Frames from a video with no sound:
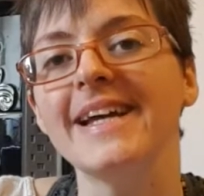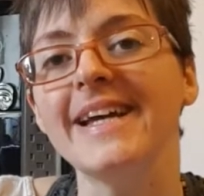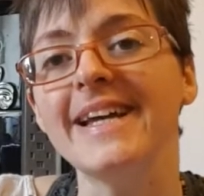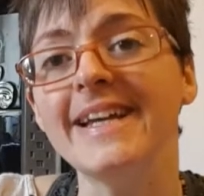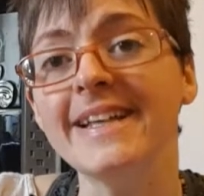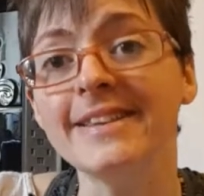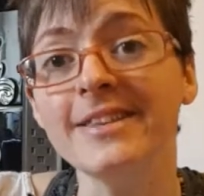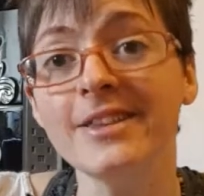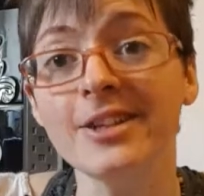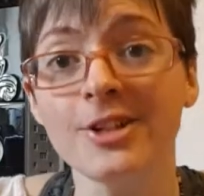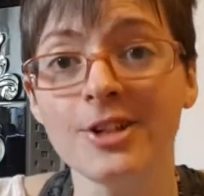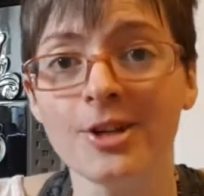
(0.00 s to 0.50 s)

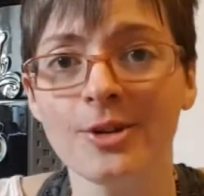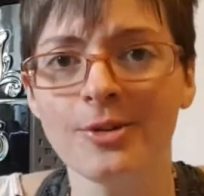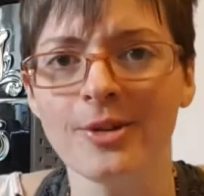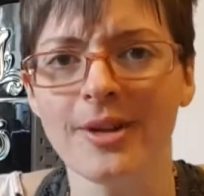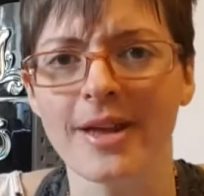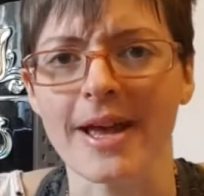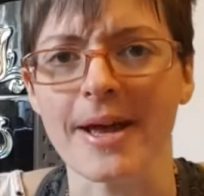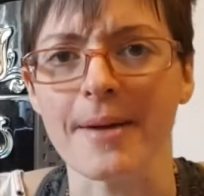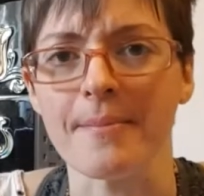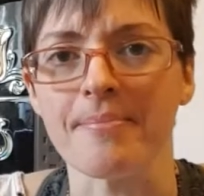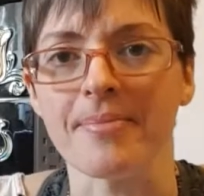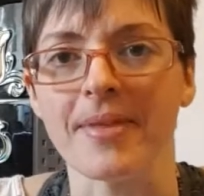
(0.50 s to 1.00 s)
In the new
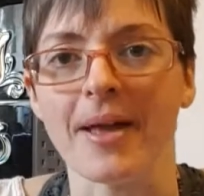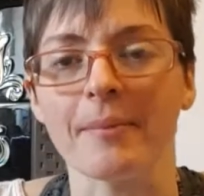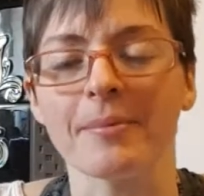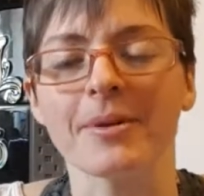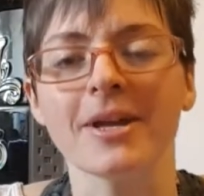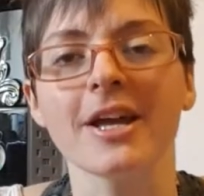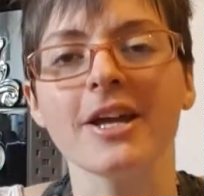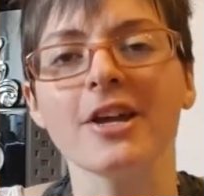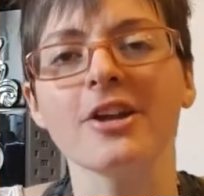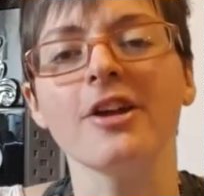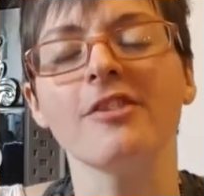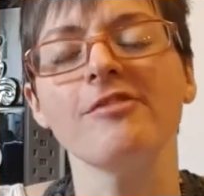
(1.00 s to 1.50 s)
year,
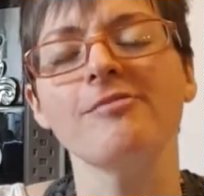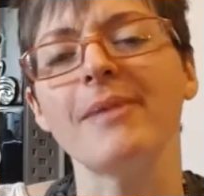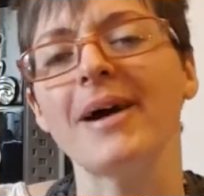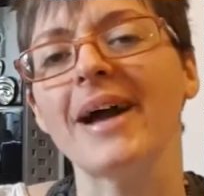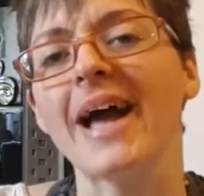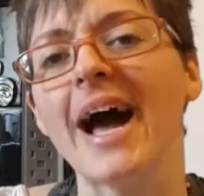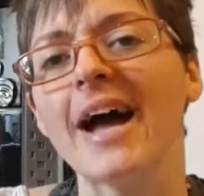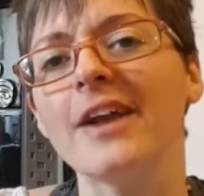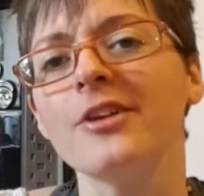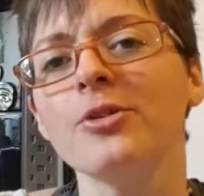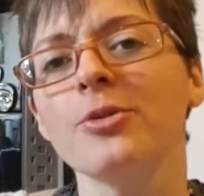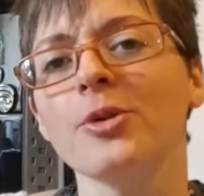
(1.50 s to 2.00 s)
I'm kicking off
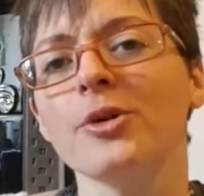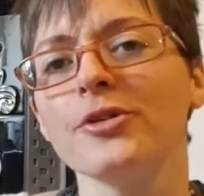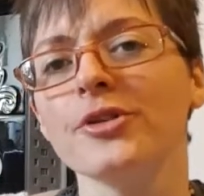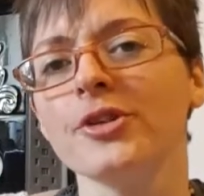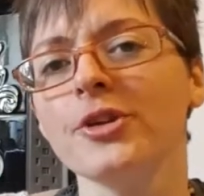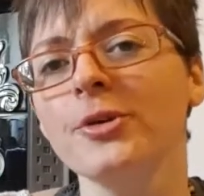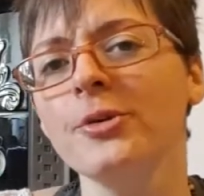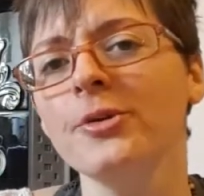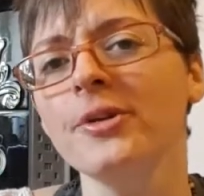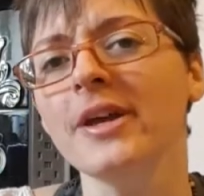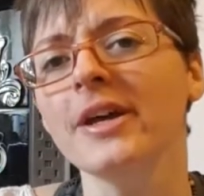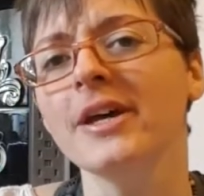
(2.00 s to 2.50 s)
my annual
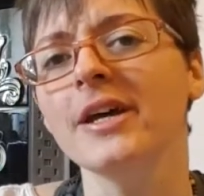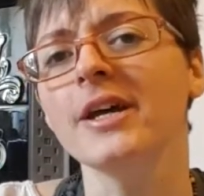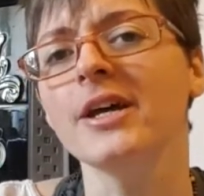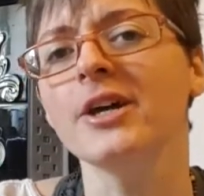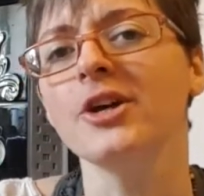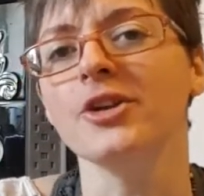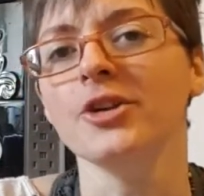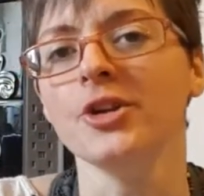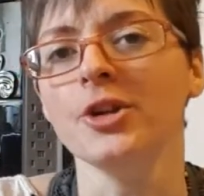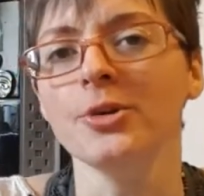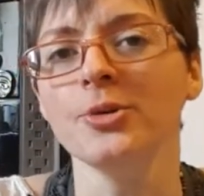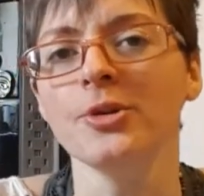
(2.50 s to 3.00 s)
New Year,
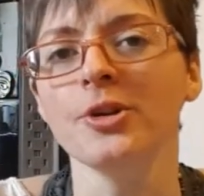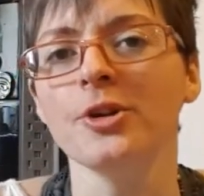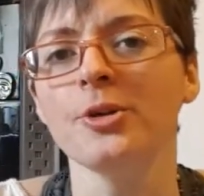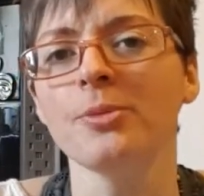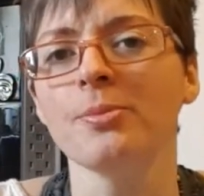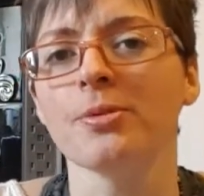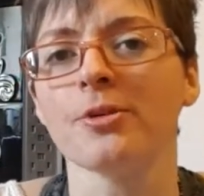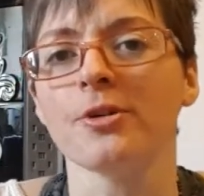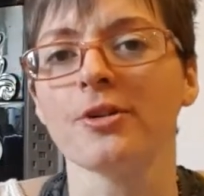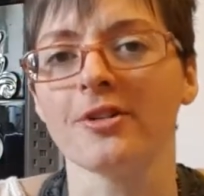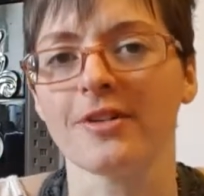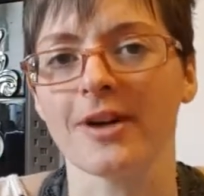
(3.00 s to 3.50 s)
New
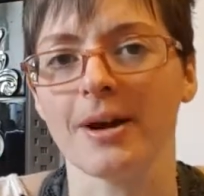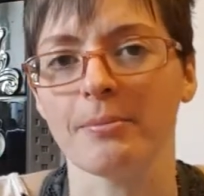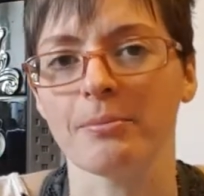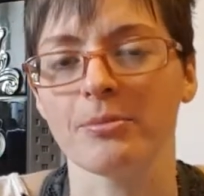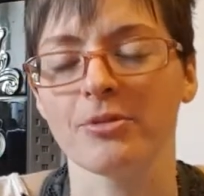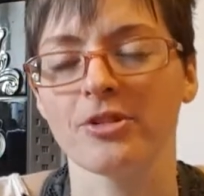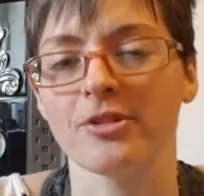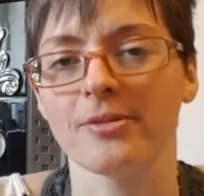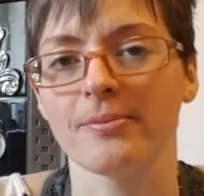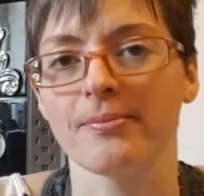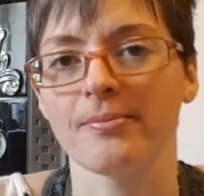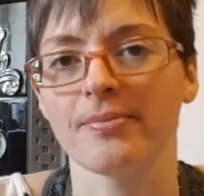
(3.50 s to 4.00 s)
You
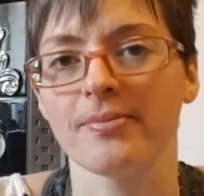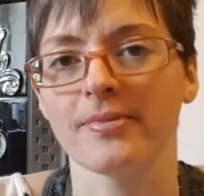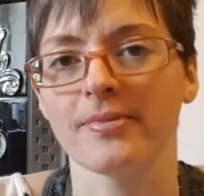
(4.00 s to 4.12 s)
programmes.